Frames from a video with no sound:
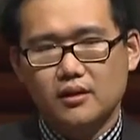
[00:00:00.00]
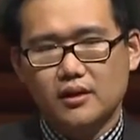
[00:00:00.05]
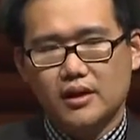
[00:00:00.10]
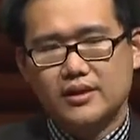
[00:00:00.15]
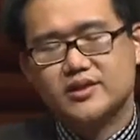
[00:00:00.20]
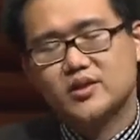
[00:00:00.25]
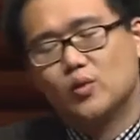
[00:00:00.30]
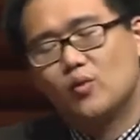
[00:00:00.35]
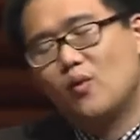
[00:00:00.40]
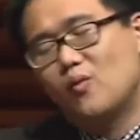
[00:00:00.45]

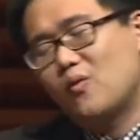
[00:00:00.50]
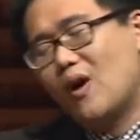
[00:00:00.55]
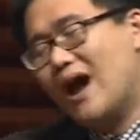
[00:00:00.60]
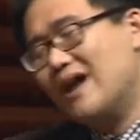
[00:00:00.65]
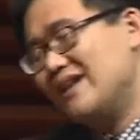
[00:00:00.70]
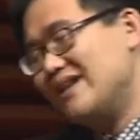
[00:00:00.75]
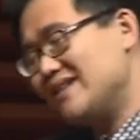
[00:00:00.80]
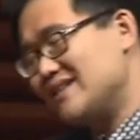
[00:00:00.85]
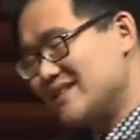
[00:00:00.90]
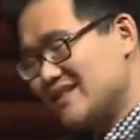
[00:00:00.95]
And so while
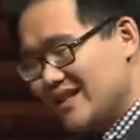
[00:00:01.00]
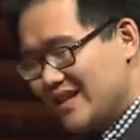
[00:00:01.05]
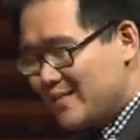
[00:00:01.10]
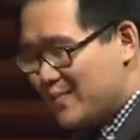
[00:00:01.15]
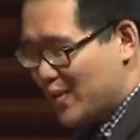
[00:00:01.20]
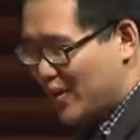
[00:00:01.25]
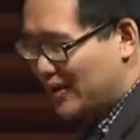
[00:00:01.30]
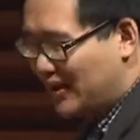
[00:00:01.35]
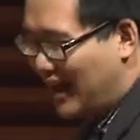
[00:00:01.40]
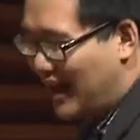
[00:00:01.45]
riding
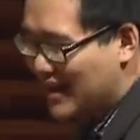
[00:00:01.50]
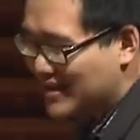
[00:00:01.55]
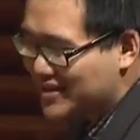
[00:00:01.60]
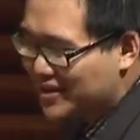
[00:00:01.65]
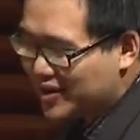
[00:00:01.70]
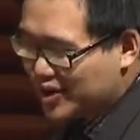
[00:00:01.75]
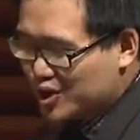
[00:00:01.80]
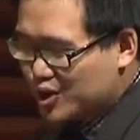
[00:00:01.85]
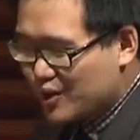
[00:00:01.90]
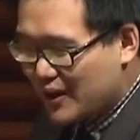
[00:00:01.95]
sleeper class
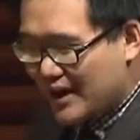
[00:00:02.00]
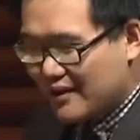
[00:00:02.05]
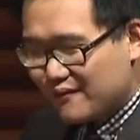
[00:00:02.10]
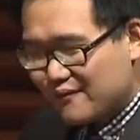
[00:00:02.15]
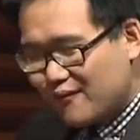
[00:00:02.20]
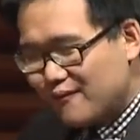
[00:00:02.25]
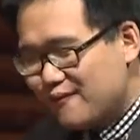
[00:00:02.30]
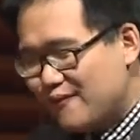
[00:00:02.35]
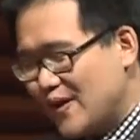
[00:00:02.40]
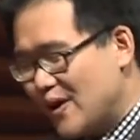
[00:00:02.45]
on a train
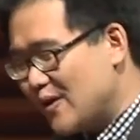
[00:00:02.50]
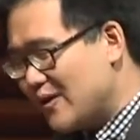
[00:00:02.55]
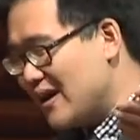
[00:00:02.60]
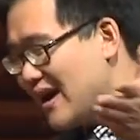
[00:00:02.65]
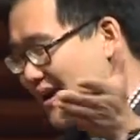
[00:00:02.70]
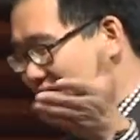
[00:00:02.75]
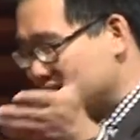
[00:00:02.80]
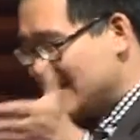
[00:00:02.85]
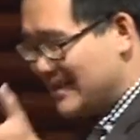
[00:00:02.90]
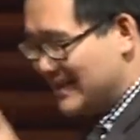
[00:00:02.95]
from
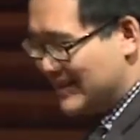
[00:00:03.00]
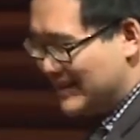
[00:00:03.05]
Varanasi